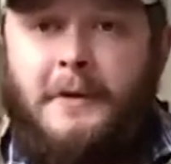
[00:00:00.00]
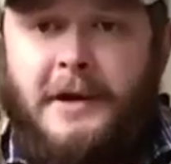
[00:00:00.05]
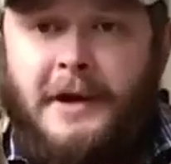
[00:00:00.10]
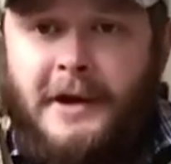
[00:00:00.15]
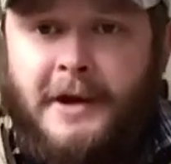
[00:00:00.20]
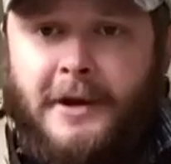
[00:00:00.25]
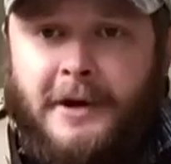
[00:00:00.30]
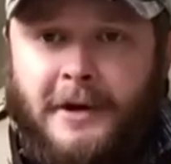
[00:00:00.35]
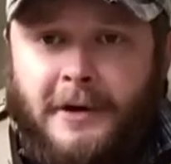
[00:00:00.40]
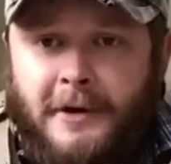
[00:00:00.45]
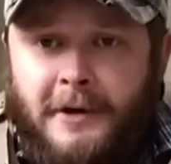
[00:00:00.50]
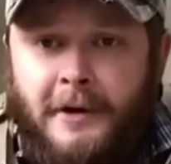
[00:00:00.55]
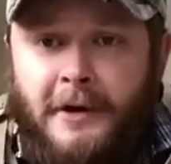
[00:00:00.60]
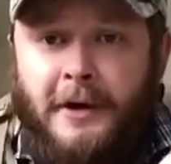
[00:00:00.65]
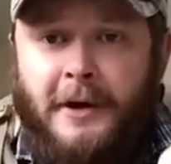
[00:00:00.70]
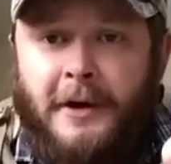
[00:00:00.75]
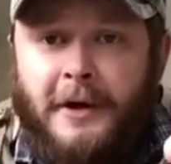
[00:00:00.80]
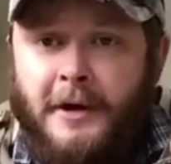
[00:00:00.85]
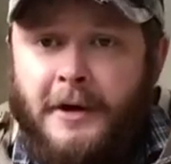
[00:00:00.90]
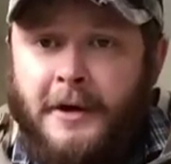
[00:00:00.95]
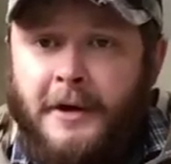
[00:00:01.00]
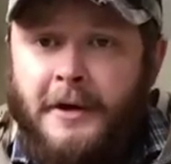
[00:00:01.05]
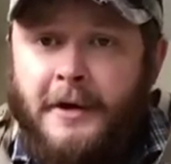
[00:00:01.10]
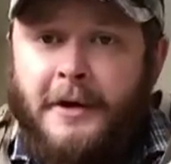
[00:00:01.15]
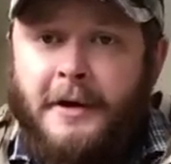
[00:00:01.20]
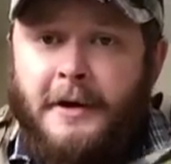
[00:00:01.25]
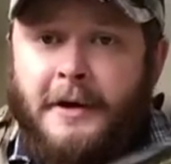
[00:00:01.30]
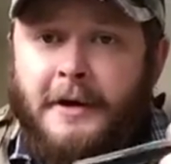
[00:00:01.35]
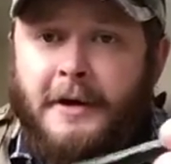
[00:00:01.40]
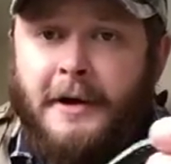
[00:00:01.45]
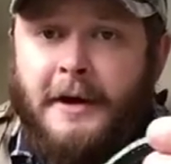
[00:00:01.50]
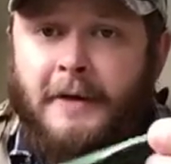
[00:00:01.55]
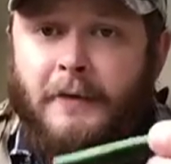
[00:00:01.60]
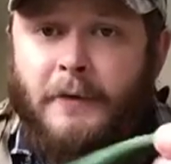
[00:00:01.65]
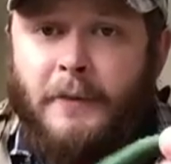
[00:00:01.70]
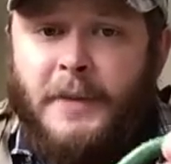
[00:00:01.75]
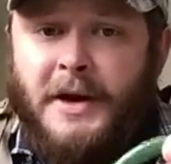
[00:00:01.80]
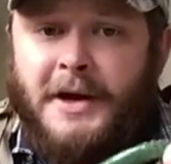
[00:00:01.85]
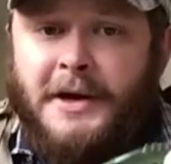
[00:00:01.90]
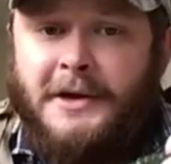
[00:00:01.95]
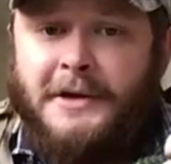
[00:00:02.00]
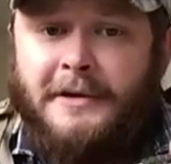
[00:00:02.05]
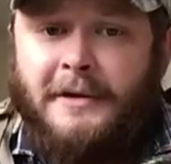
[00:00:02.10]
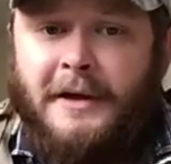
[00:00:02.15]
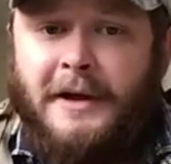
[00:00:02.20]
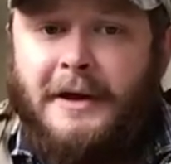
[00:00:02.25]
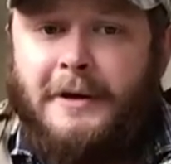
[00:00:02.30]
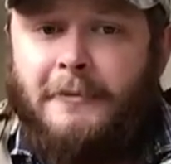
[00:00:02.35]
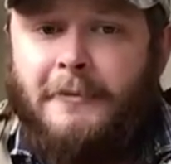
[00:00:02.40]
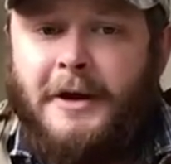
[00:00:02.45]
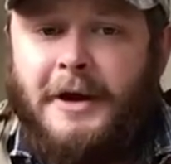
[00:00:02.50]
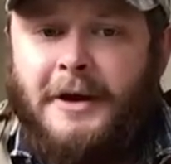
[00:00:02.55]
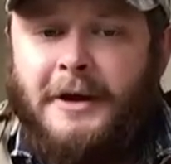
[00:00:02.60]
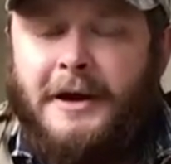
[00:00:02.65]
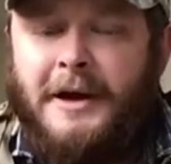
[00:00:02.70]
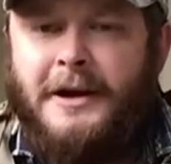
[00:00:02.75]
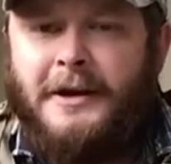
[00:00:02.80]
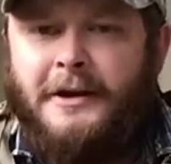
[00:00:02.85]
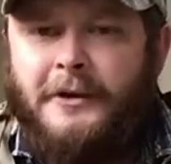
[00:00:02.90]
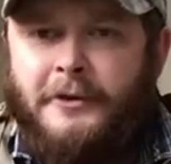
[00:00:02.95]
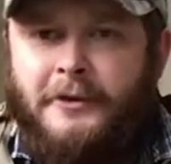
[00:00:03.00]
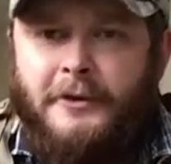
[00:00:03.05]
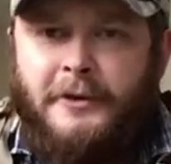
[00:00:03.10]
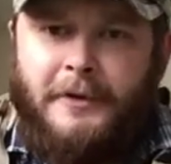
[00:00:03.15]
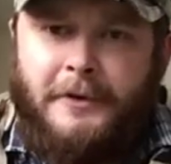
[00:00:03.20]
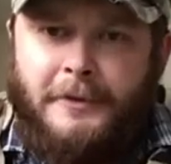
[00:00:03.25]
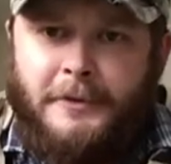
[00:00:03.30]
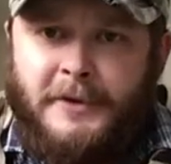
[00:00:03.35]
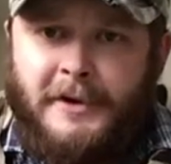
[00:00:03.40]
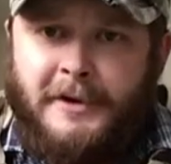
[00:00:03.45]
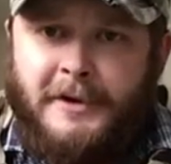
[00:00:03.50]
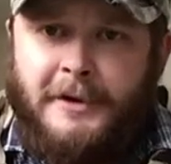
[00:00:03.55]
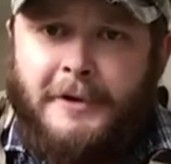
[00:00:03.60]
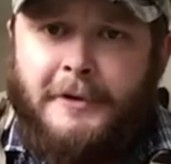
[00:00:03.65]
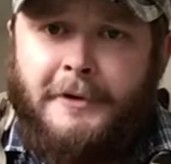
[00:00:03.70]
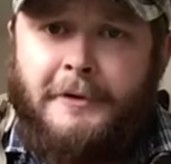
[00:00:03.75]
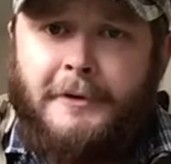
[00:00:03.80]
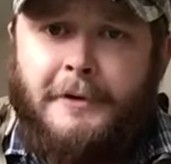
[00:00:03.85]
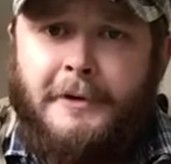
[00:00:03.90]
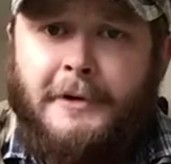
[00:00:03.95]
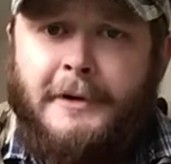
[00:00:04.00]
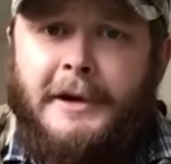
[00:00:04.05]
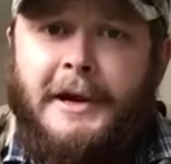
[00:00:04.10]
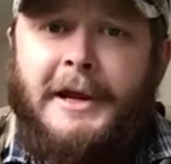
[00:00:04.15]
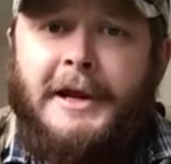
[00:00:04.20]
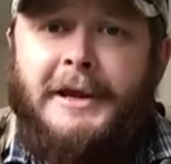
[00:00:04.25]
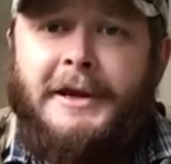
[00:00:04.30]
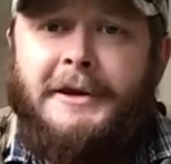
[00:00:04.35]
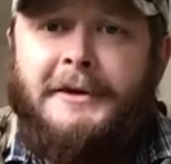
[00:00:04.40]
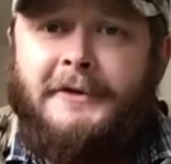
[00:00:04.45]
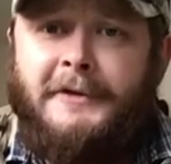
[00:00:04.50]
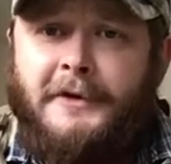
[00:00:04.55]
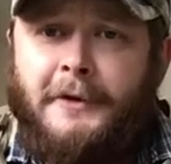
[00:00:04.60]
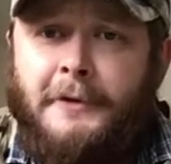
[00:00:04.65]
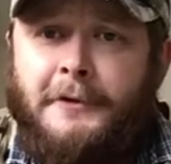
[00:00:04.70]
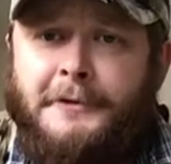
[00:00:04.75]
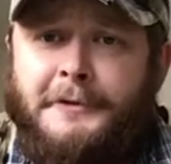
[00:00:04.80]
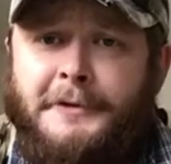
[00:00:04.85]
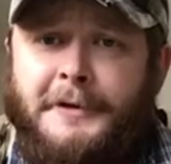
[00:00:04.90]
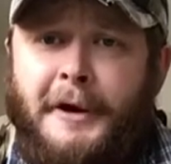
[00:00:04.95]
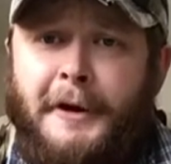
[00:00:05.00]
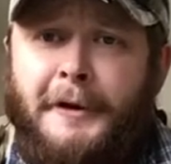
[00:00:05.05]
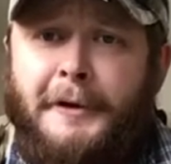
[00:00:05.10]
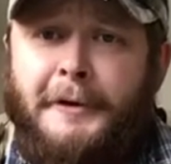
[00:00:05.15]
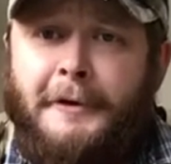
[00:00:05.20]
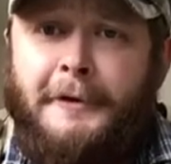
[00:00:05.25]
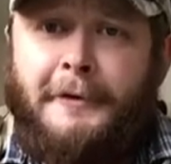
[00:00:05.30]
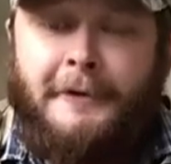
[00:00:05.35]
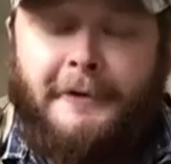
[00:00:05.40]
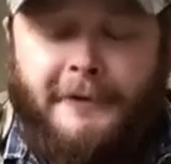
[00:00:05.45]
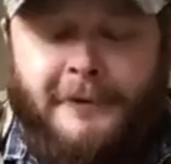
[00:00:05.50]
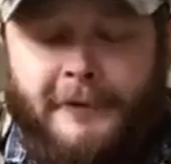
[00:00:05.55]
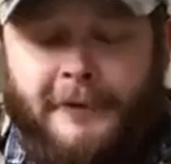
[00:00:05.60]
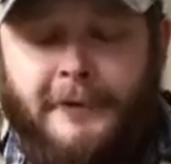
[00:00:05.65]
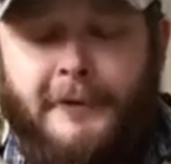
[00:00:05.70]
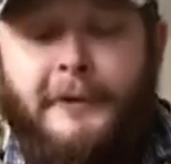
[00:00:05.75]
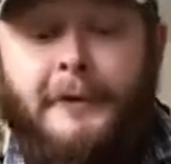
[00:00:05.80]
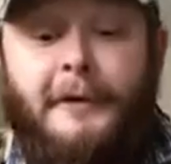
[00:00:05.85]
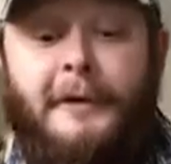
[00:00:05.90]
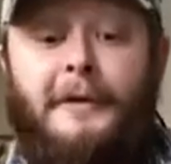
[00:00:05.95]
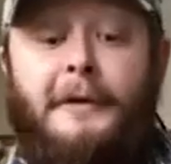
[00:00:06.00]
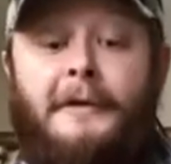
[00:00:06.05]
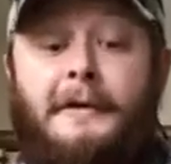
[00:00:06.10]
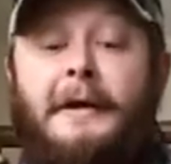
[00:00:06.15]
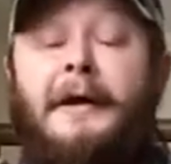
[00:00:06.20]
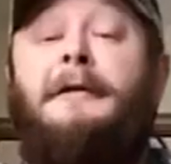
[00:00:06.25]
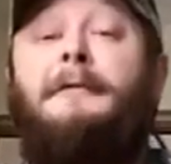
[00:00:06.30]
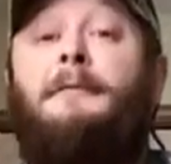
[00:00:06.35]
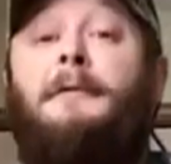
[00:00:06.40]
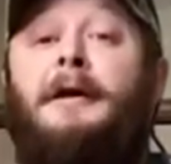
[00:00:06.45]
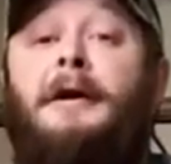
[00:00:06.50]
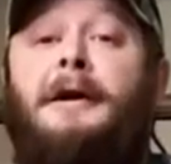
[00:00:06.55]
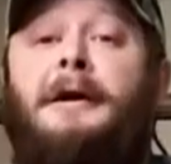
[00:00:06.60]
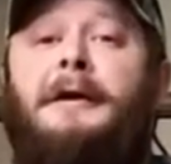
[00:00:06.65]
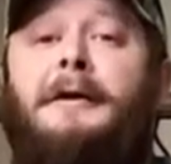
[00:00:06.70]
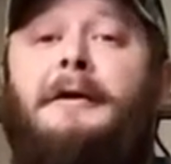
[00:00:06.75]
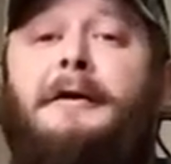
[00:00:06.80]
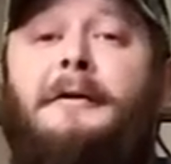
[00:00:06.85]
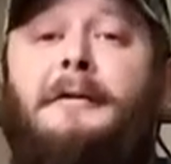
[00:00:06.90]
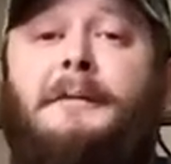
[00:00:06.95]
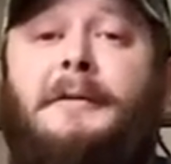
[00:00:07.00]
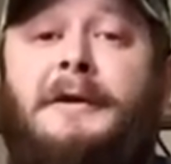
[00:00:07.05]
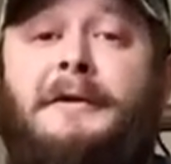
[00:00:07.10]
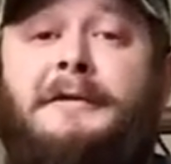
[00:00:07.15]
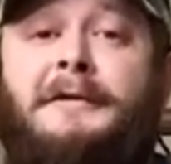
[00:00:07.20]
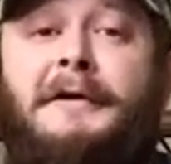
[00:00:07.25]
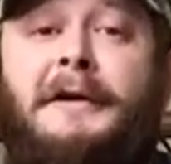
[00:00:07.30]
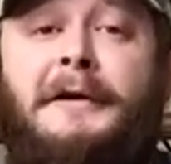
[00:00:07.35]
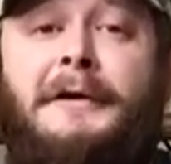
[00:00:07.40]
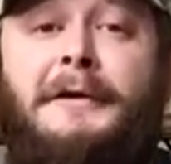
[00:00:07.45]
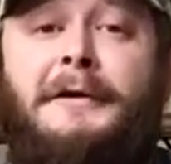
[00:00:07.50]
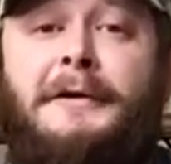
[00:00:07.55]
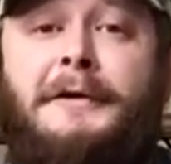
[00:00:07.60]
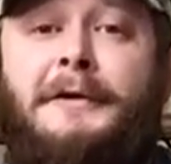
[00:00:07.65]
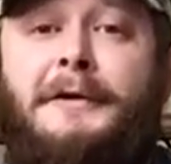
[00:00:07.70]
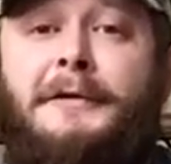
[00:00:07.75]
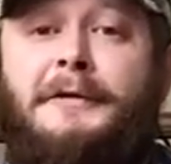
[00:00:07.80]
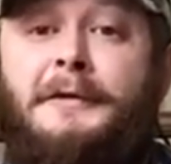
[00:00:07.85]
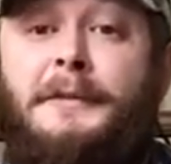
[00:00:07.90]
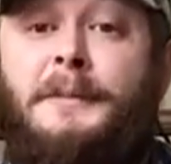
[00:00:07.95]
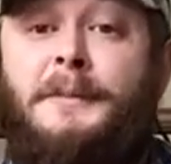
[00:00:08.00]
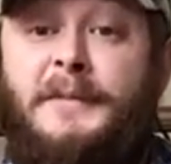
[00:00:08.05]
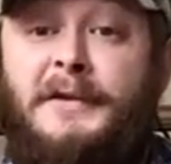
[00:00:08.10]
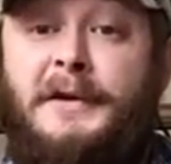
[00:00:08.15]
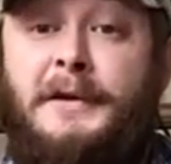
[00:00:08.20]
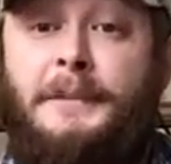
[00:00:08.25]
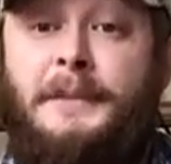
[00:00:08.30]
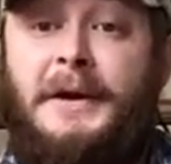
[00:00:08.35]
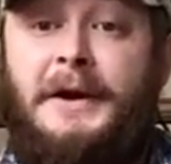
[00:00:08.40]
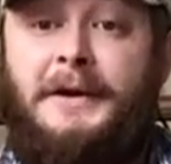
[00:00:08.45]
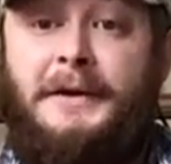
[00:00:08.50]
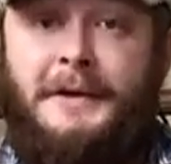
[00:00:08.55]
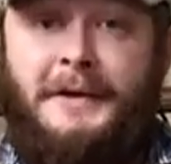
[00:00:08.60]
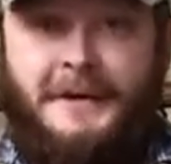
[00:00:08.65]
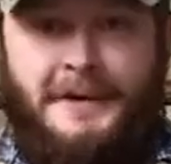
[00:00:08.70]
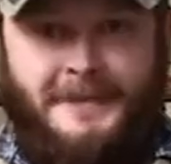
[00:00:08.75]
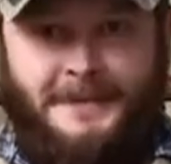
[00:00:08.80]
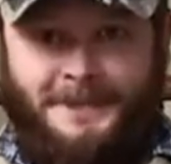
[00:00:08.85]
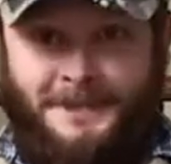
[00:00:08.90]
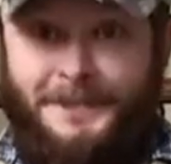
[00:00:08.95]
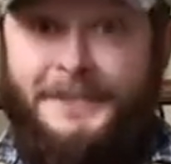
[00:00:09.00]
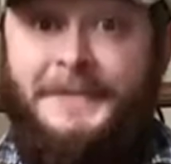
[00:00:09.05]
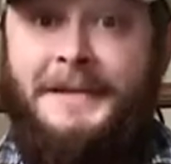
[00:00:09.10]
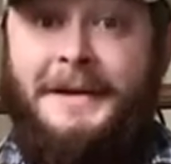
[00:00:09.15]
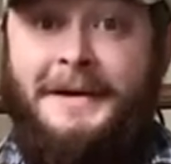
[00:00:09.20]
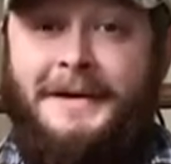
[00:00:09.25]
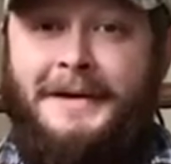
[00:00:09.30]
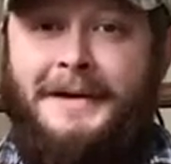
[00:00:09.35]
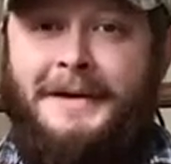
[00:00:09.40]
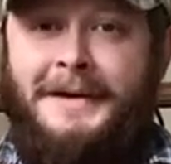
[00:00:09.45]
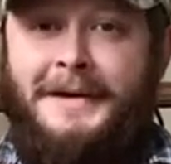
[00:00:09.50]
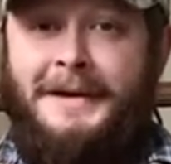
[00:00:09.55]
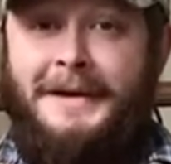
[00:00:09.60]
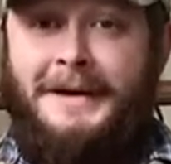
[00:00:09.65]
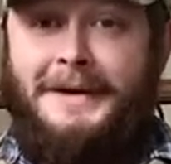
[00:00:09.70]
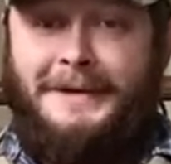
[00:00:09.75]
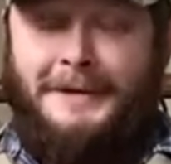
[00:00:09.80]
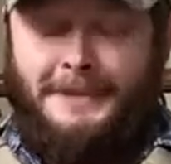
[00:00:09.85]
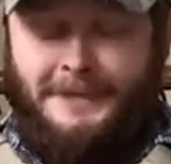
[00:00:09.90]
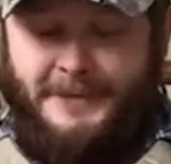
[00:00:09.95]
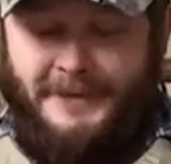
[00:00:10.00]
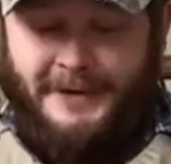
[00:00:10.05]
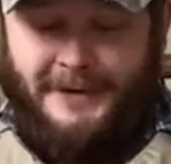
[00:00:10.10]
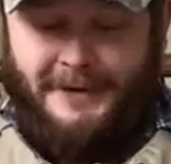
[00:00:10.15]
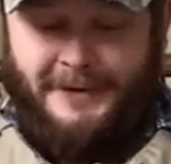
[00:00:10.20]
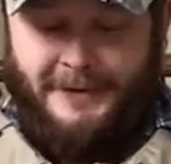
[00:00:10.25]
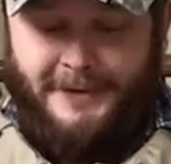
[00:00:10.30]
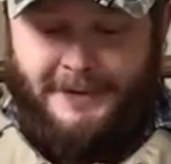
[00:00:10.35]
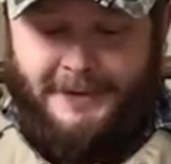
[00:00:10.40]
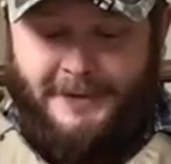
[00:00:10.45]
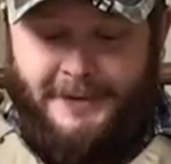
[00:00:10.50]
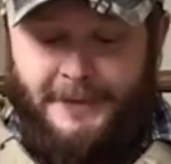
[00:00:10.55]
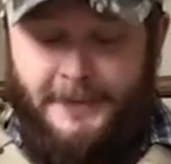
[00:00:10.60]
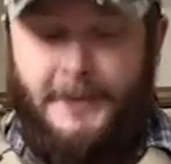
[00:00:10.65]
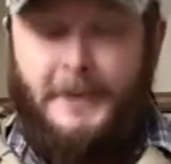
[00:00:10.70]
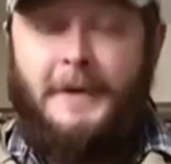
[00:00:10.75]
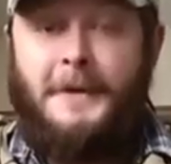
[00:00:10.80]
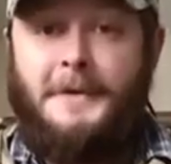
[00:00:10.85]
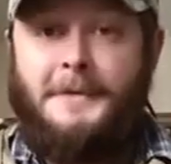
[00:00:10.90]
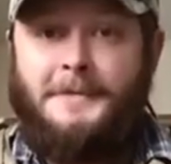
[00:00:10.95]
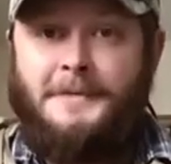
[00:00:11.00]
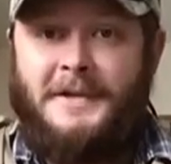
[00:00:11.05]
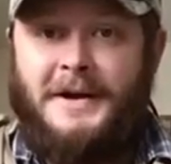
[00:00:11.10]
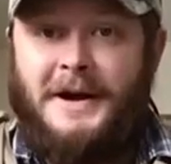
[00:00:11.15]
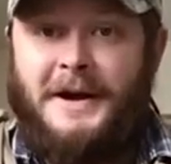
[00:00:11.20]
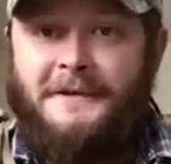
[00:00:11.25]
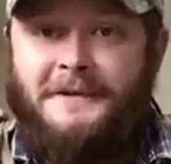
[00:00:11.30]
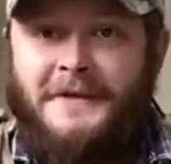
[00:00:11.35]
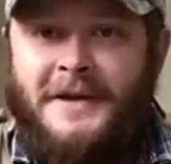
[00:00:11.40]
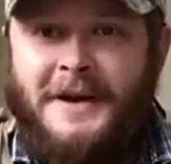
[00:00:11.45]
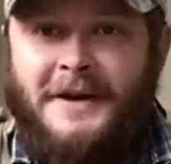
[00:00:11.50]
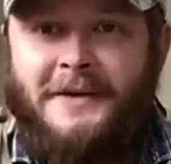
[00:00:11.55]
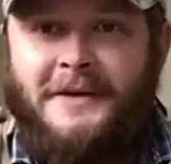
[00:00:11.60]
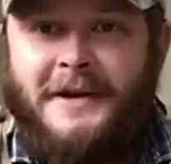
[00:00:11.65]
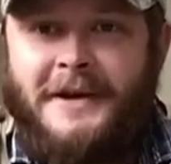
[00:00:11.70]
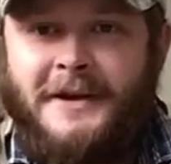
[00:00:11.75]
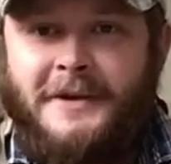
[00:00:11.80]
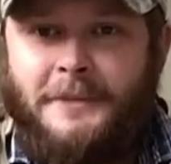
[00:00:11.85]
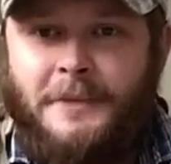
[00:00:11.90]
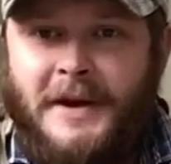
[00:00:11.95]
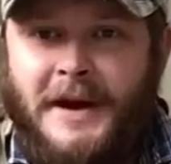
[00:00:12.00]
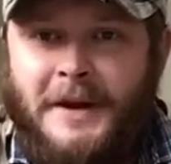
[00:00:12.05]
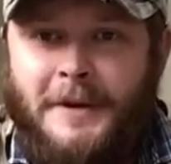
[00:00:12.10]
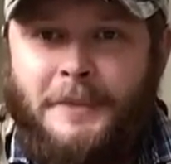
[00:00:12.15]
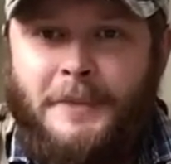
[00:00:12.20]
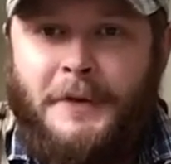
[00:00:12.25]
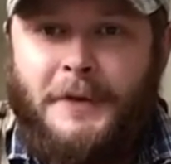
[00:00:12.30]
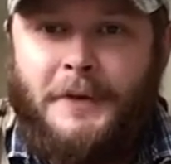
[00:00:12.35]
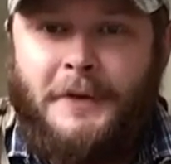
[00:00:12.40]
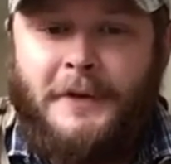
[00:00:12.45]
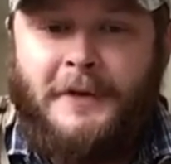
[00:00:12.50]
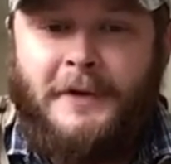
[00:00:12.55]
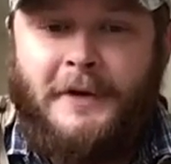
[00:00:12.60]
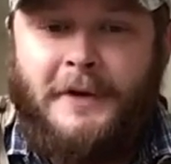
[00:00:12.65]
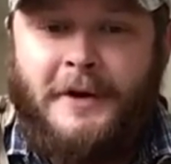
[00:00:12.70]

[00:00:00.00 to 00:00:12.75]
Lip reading: color. Everybody's like, well, I use them TRDs, those turds. That's what I call them, the turds from Z-Man. I like them turds. But I found these bad boys.